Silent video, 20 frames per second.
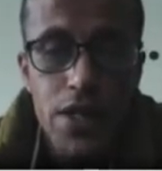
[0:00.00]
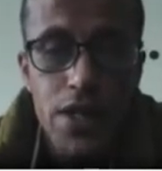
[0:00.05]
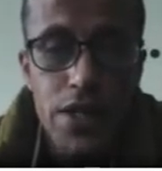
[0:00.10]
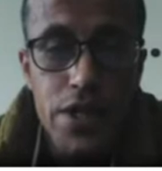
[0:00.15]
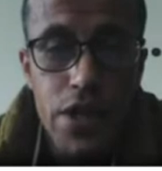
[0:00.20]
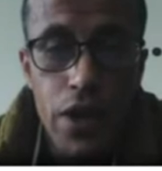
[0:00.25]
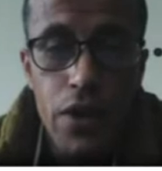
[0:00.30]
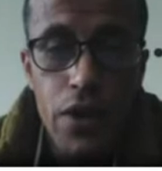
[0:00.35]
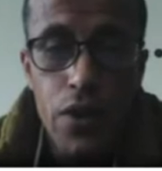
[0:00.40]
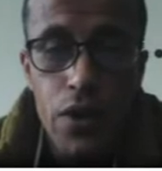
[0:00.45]

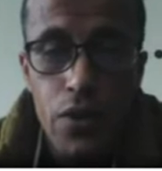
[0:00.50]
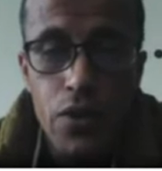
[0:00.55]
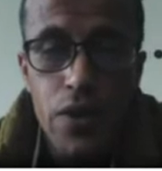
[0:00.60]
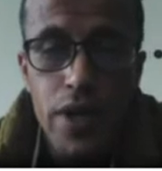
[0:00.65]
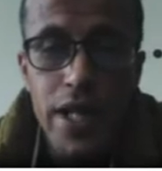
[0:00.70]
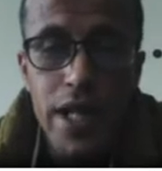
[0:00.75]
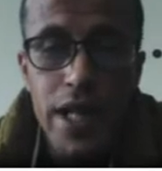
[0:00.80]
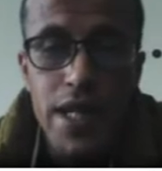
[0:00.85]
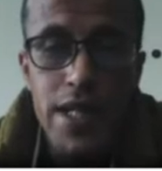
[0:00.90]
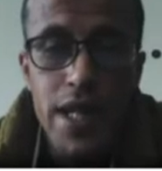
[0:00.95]

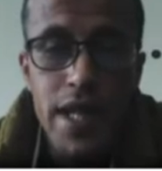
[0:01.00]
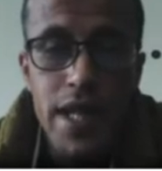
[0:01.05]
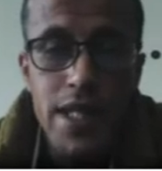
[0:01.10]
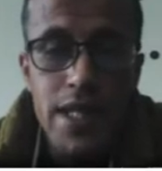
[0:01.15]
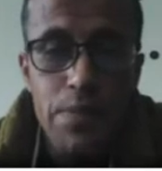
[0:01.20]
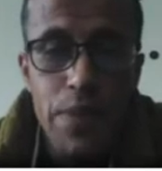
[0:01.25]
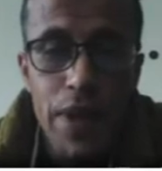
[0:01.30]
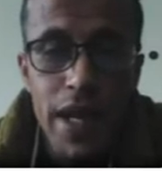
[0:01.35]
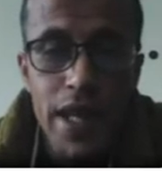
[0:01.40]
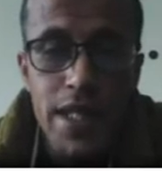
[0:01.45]
So it is
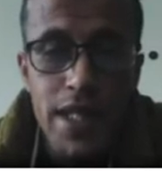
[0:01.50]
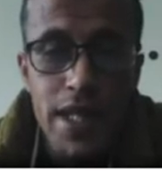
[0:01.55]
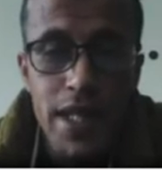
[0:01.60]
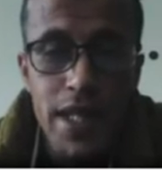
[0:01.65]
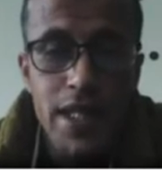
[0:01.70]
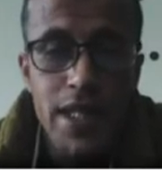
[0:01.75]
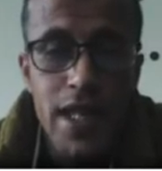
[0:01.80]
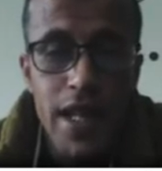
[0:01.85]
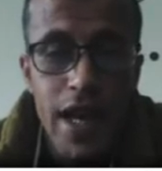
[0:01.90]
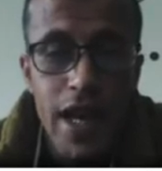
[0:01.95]

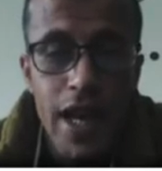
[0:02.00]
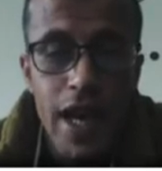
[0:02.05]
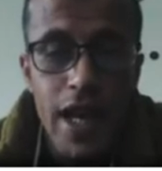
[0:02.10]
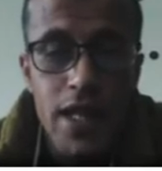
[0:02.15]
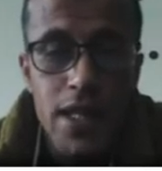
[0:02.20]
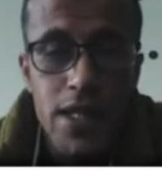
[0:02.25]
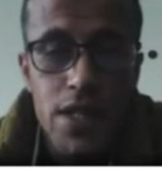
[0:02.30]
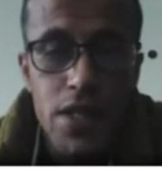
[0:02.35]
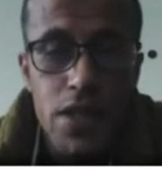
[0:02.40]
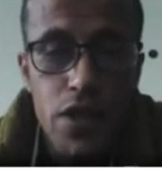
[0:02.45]
expected
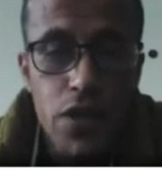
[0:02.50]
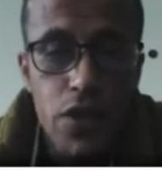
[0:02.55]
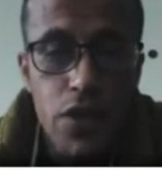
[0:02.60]
that